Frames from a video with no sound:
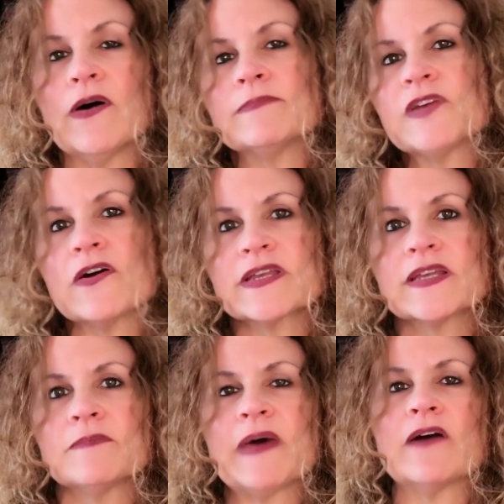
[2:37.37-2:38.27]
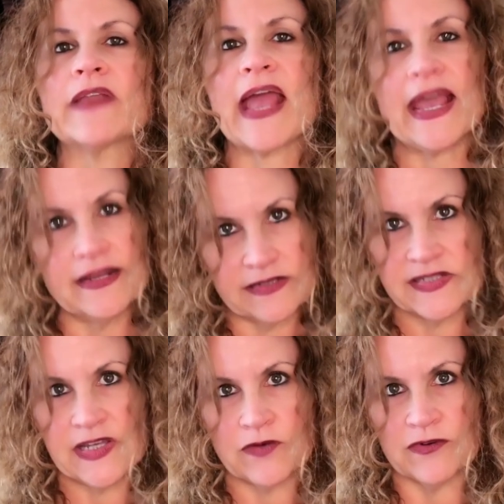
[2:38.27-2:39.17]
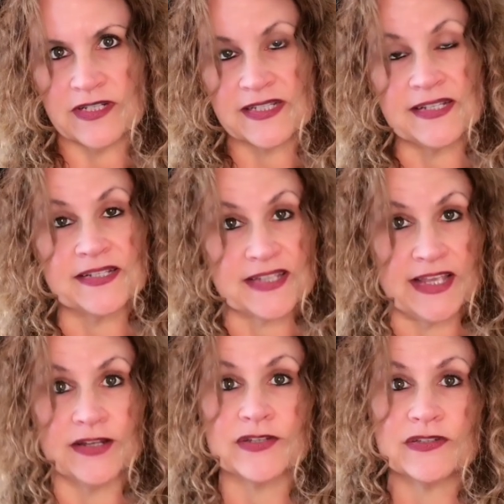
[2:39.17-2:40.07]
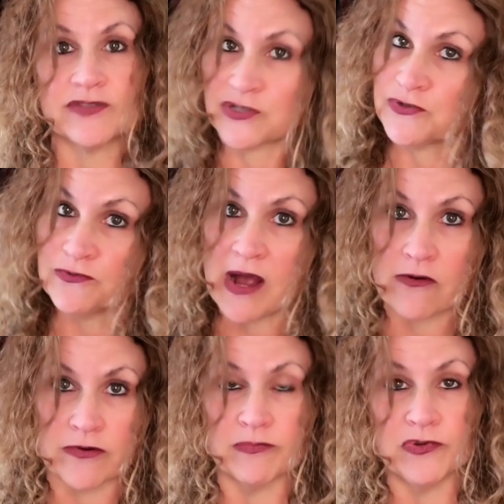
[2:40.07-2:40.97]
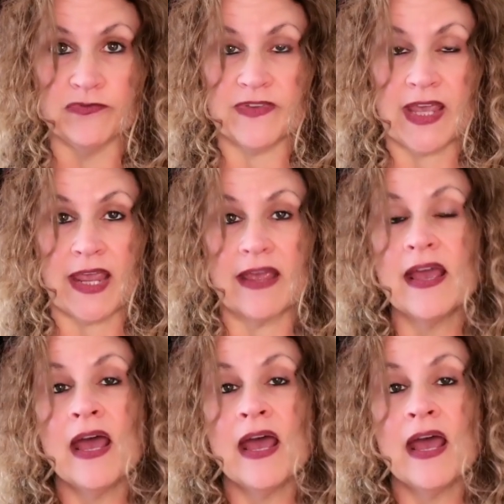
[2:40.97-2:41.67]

I'm talking about 8 sequences in a 2-hour movie.